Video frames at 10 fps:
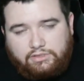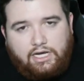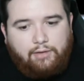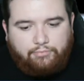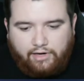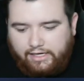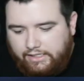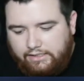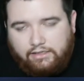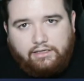Tom
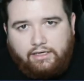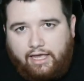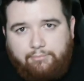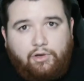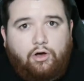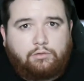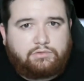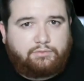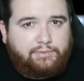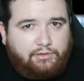Brady and
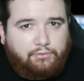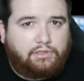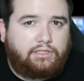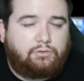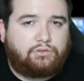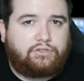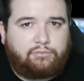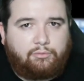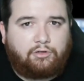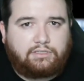Mahomes would be a really cool
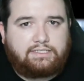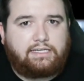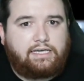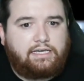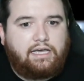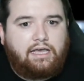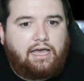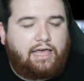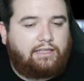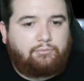Super Bowl to see.
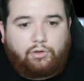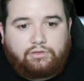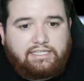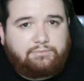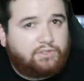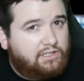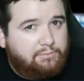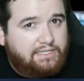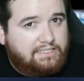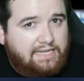I think both teams are going to
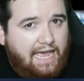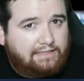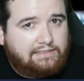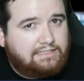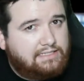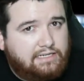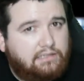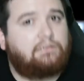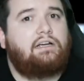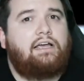be stacked this
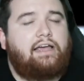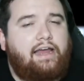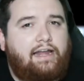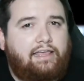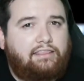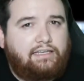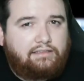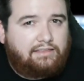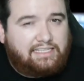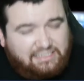year, and I think
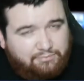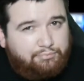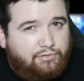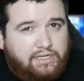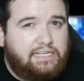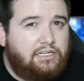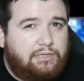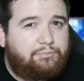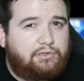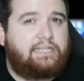that's a pretty
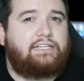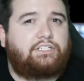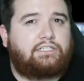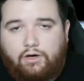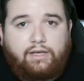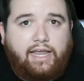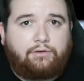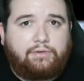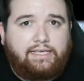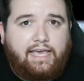good prediction. Okay, to
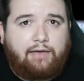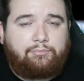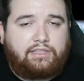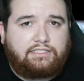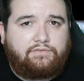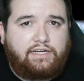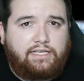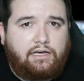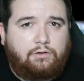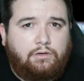recap this
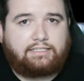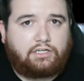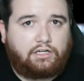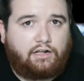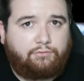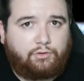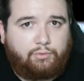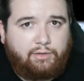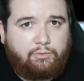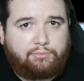video, I started off with
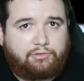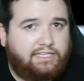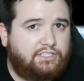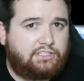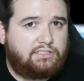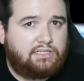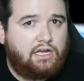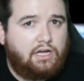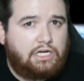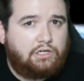week 1 predictions,
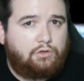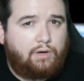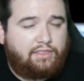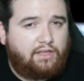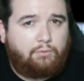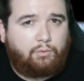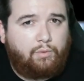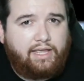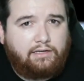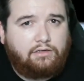who I thought would
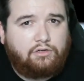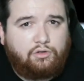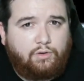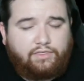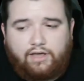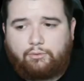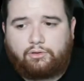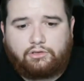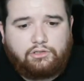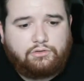win, who I thought
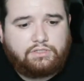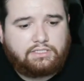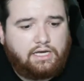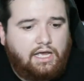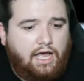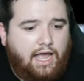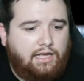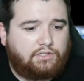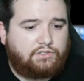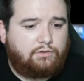would lose. I
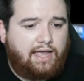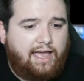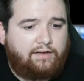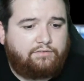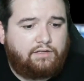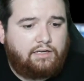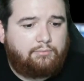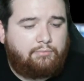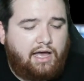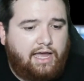also have
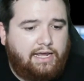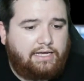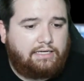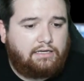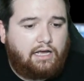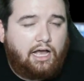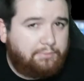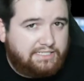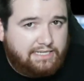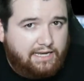my
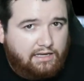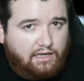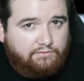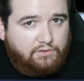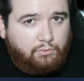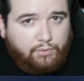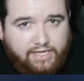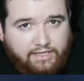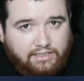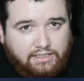upset of the
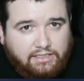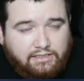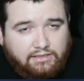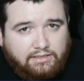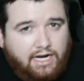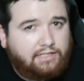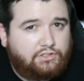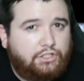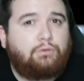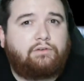week, kind of
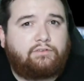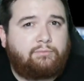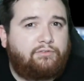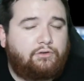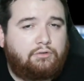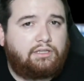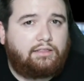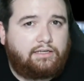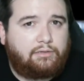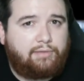2 of them if you really
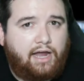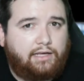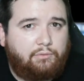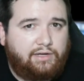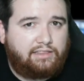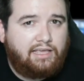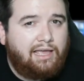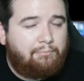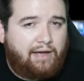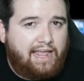think about it, with
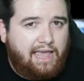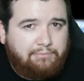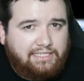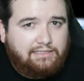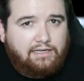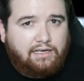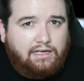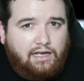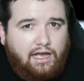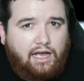Miami
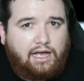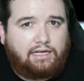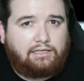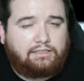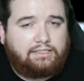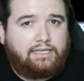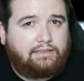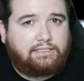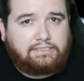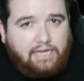
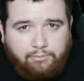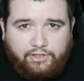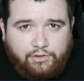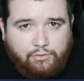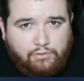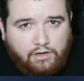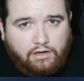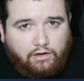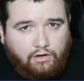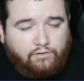getting the W
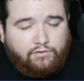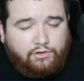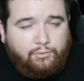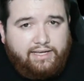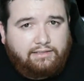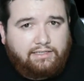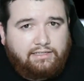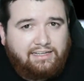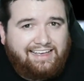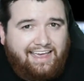over New
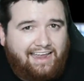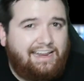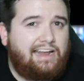England and